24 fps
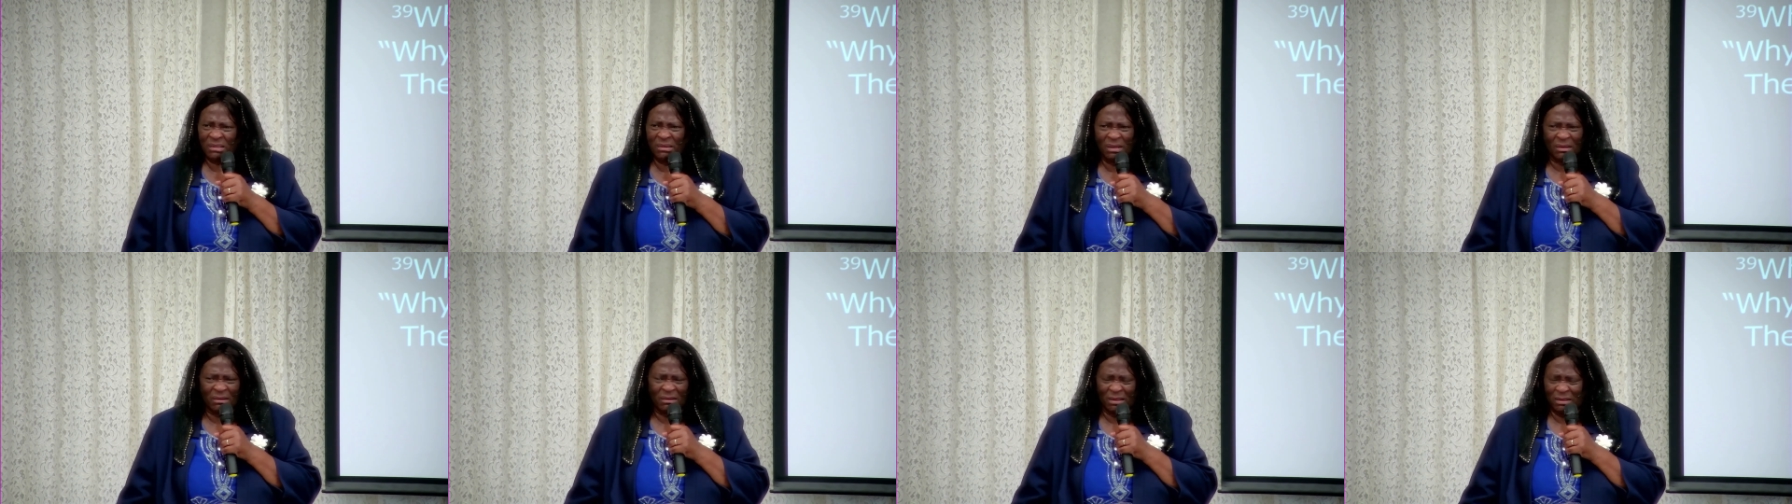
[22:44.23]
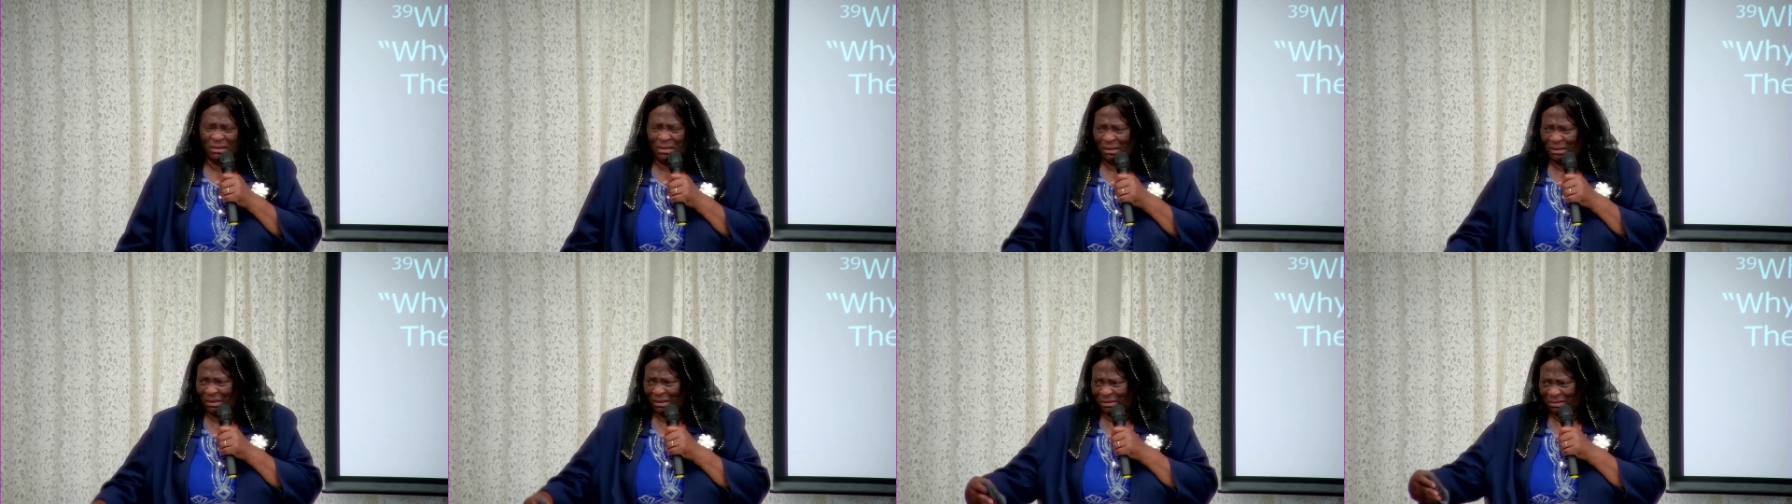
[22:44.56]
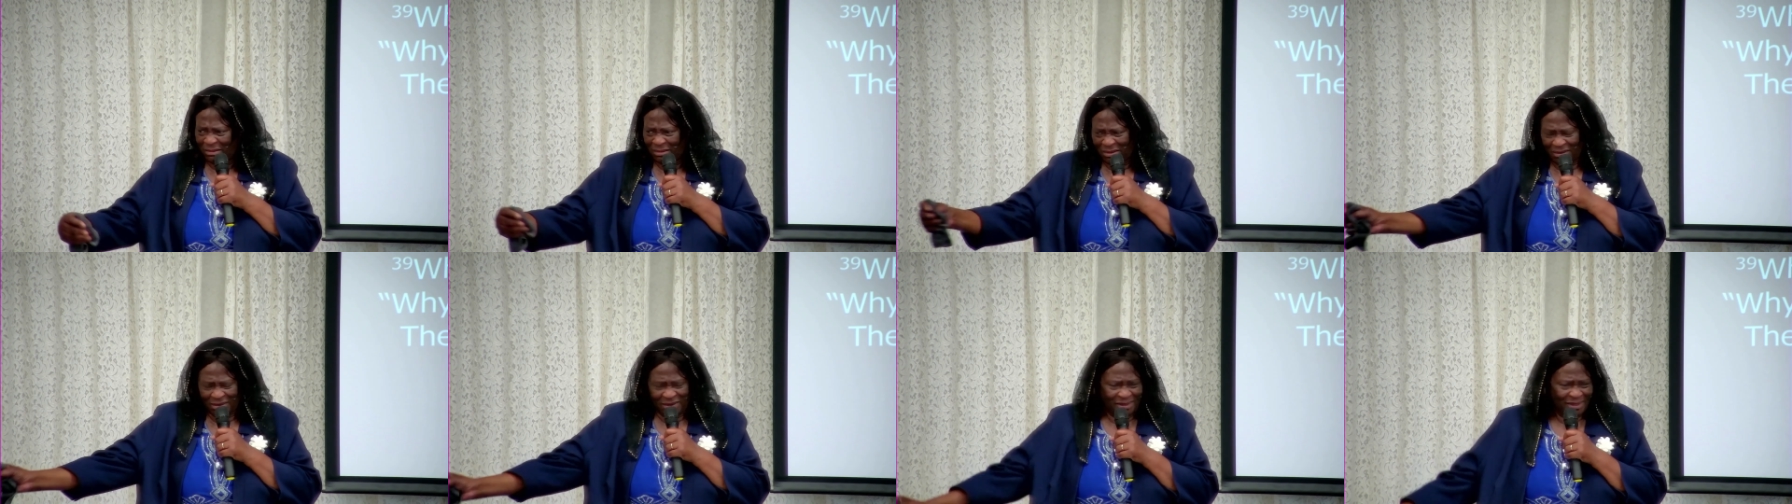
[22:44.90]
Oh, God,
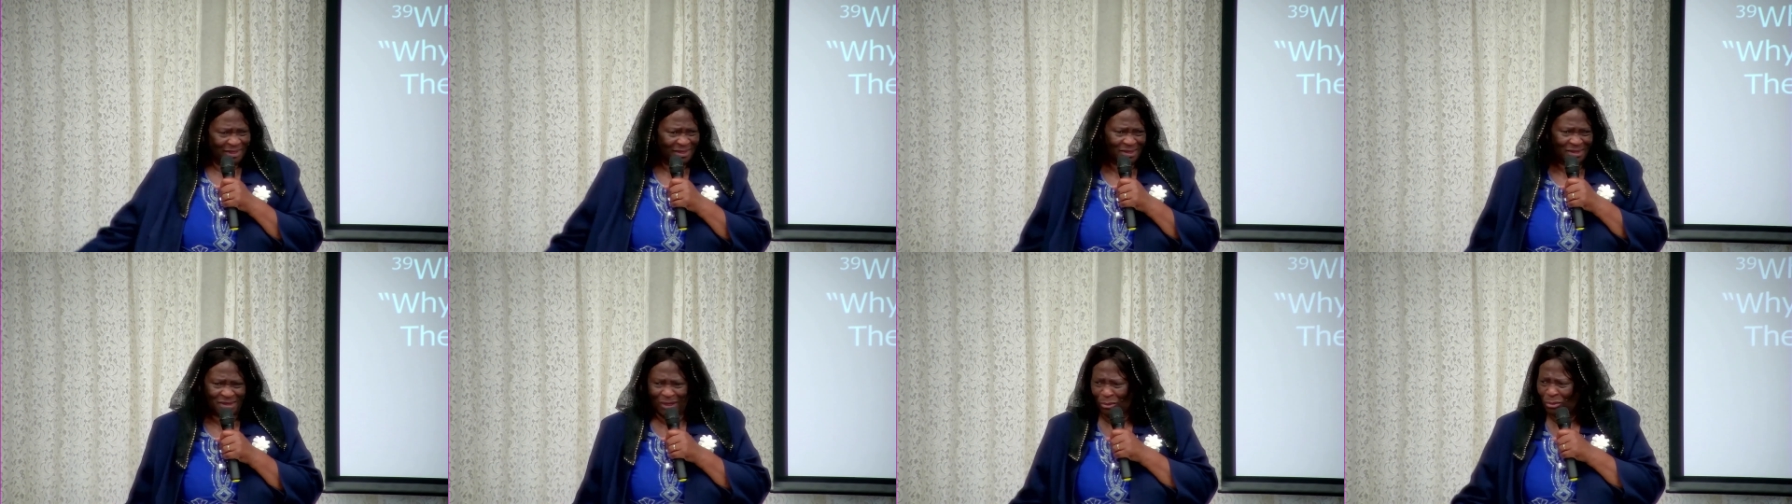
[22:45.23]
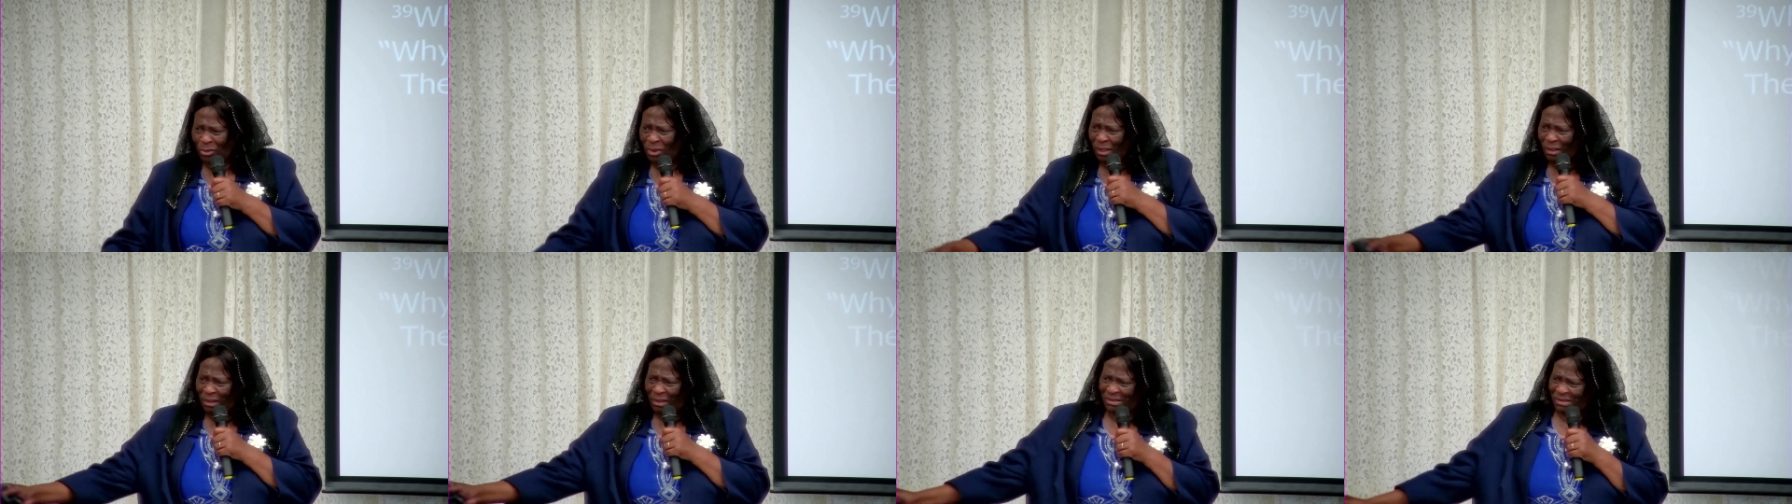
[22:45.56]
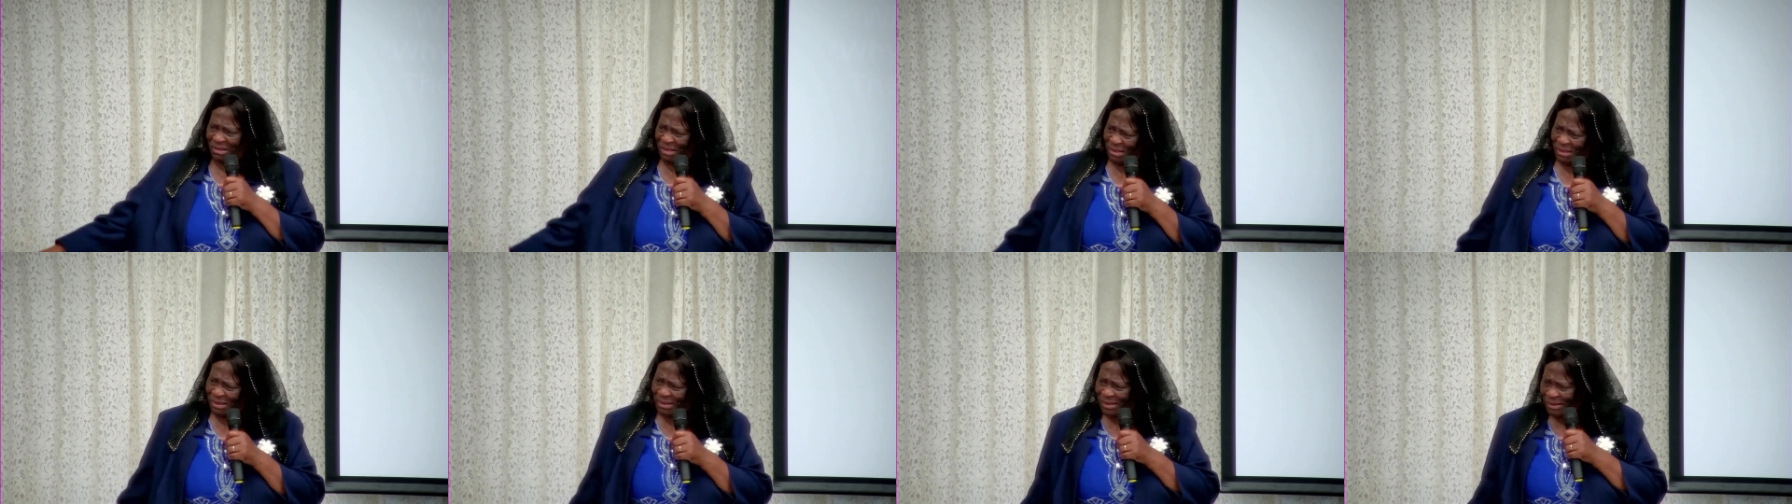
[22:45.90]
they're so
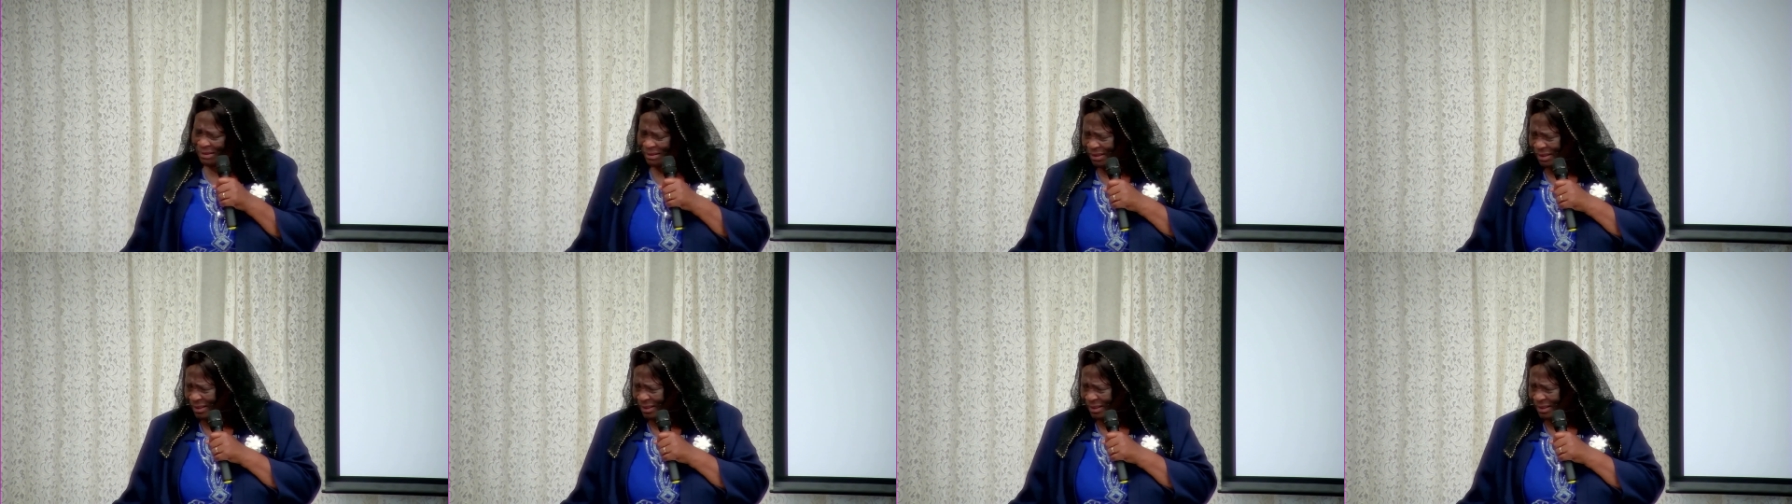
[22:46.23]
lost.